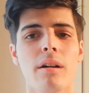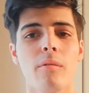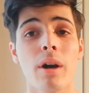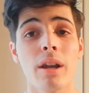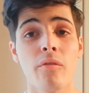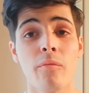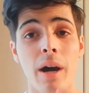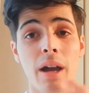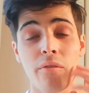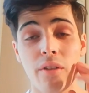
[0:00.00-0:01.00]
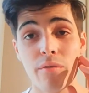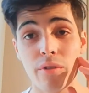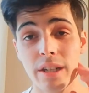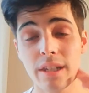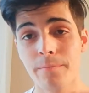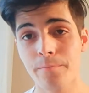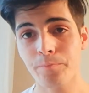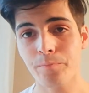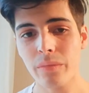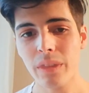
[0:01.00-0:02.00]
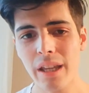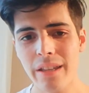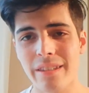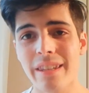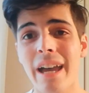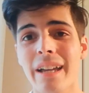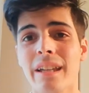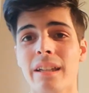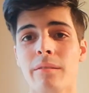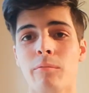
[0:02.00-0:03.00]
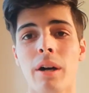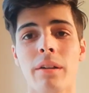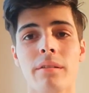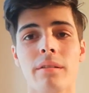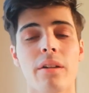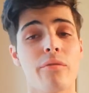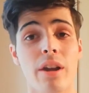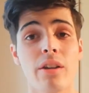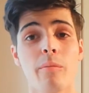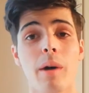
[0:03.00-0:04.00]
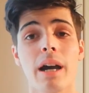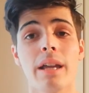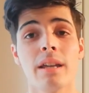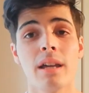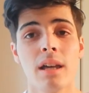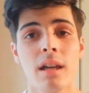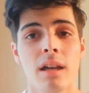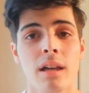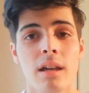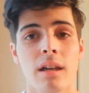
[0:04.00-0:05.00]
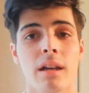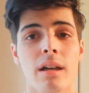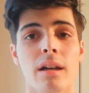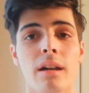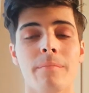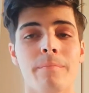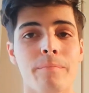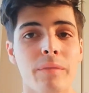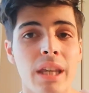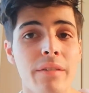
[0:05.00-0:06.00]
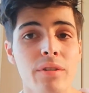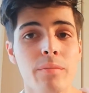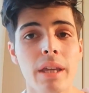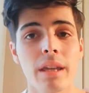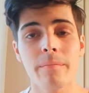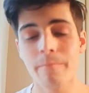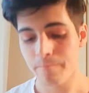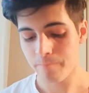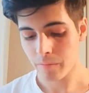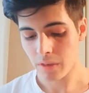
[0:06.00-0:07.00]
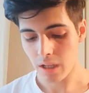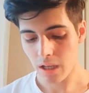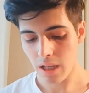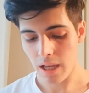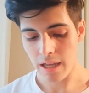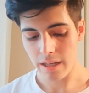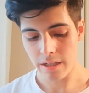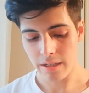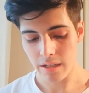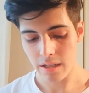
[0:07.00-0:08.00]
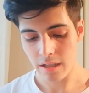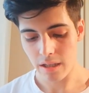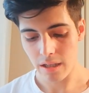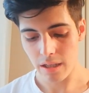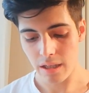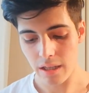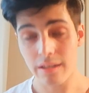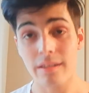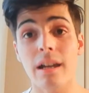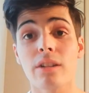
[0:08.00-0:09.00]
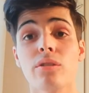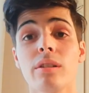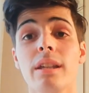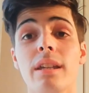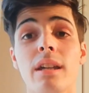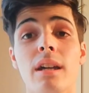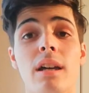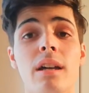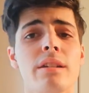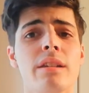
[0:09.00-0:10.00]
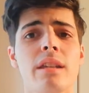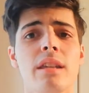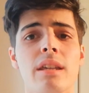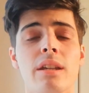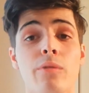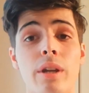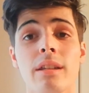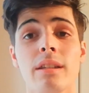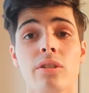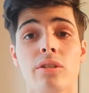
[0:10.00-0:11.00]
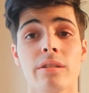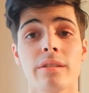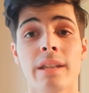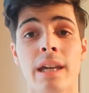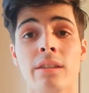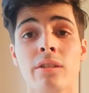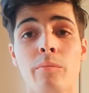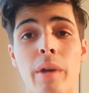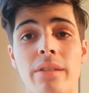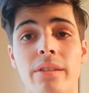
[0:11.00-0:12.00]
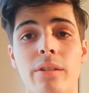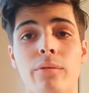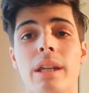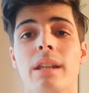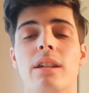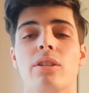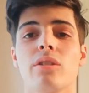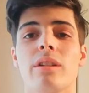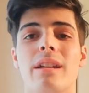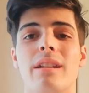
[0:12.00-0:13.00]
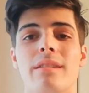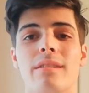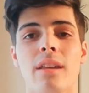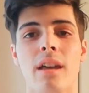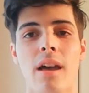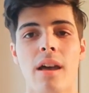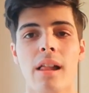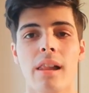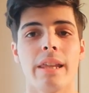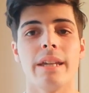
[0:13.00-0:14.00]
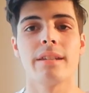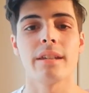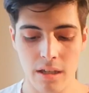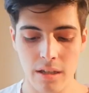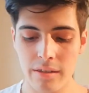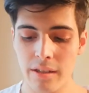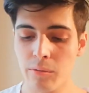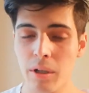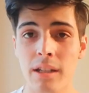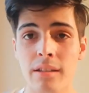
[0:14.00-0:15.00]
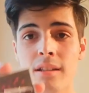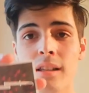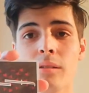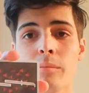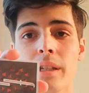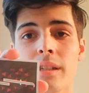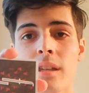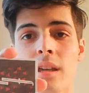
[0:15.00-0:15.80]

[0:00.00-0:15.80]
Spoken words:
one of my favorite is a deck that a friend of mine gave to me, and it's actually the green edition, the standard basic green edition, and it's lit. This one is a little bit